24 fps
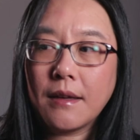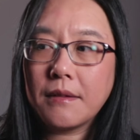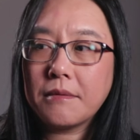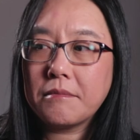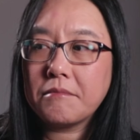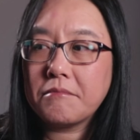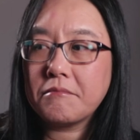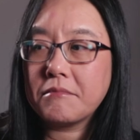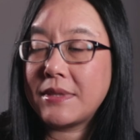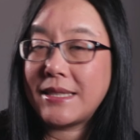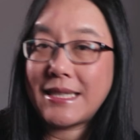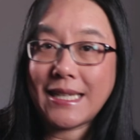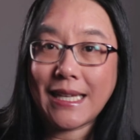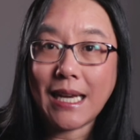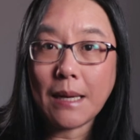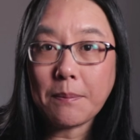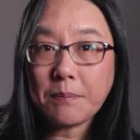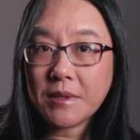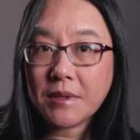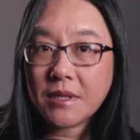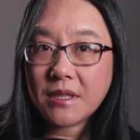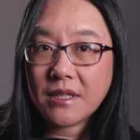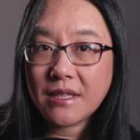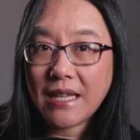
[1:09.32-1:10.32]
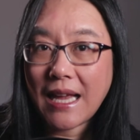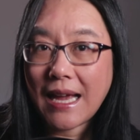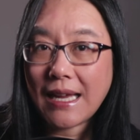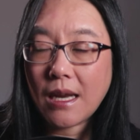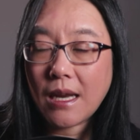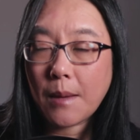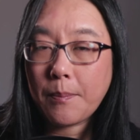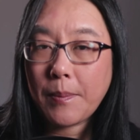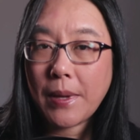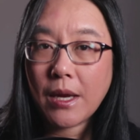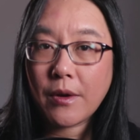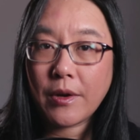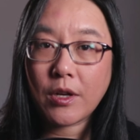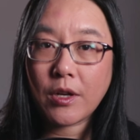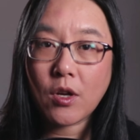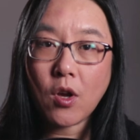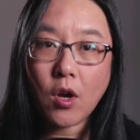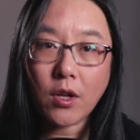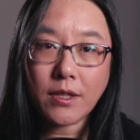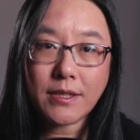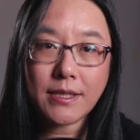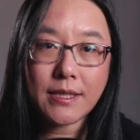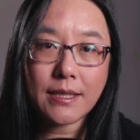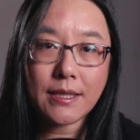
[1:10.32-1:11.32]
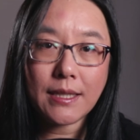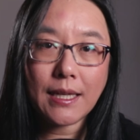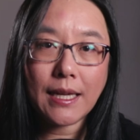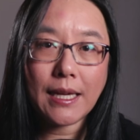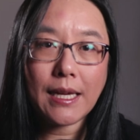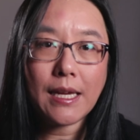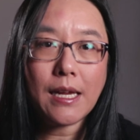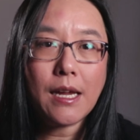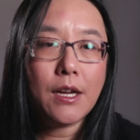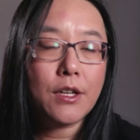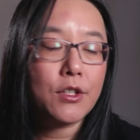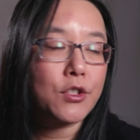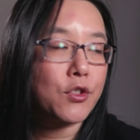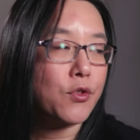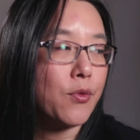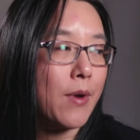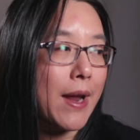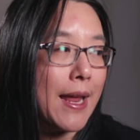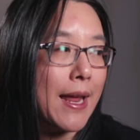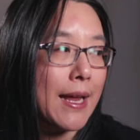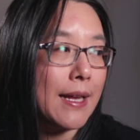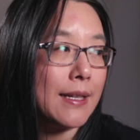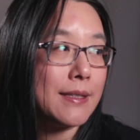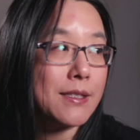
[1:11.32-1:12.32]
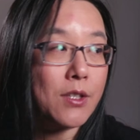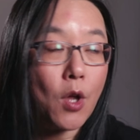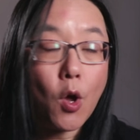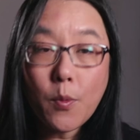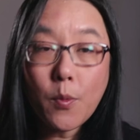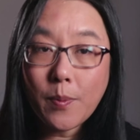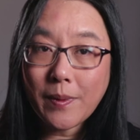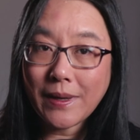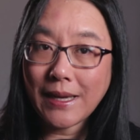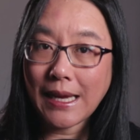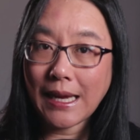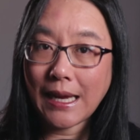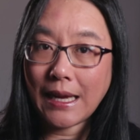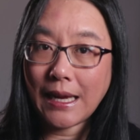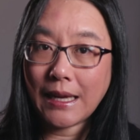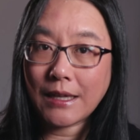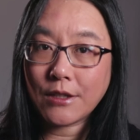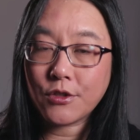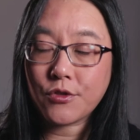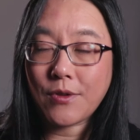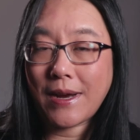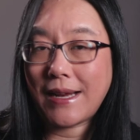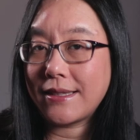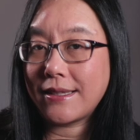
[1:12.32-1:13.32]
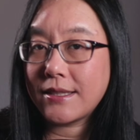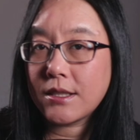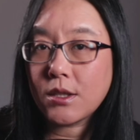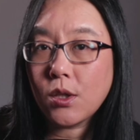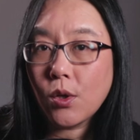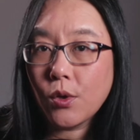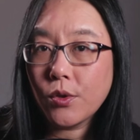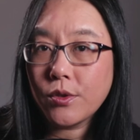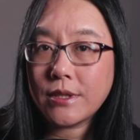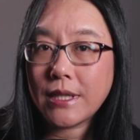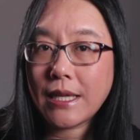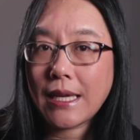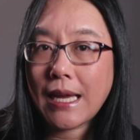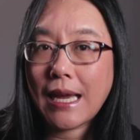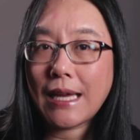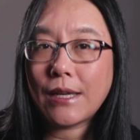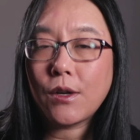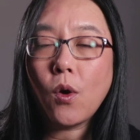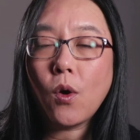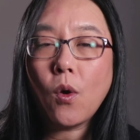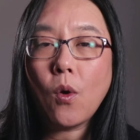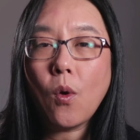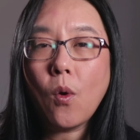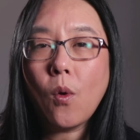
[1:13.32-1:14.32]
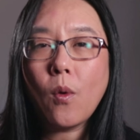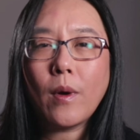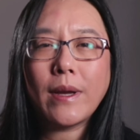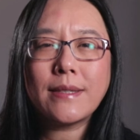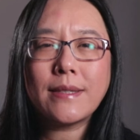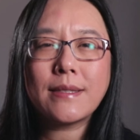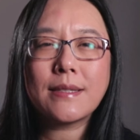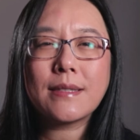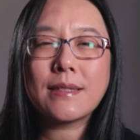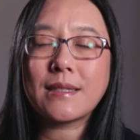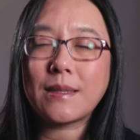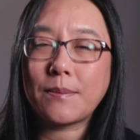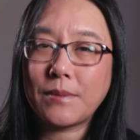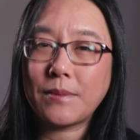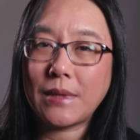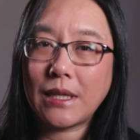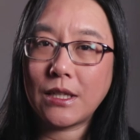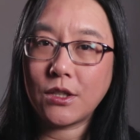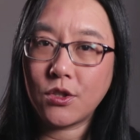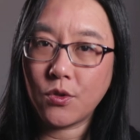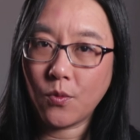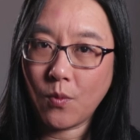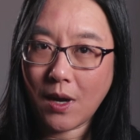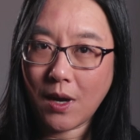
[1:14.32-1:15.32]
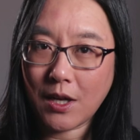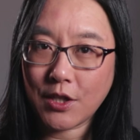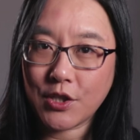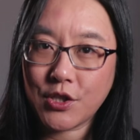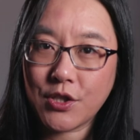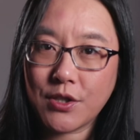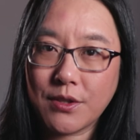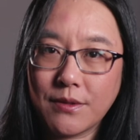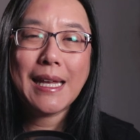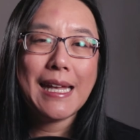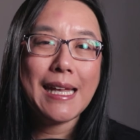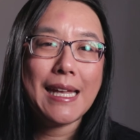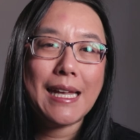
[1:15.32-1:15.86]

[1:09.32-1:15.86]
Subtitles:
Setups that appearing constantly, trades opening, trades closing, and always something to watch.